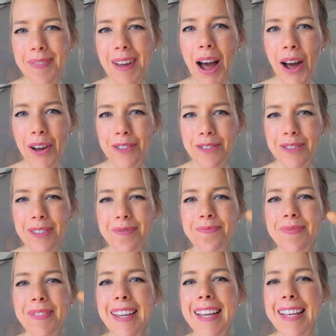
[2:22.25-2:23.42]
of
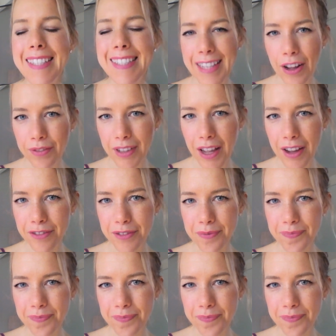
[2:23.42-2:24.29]
self-love.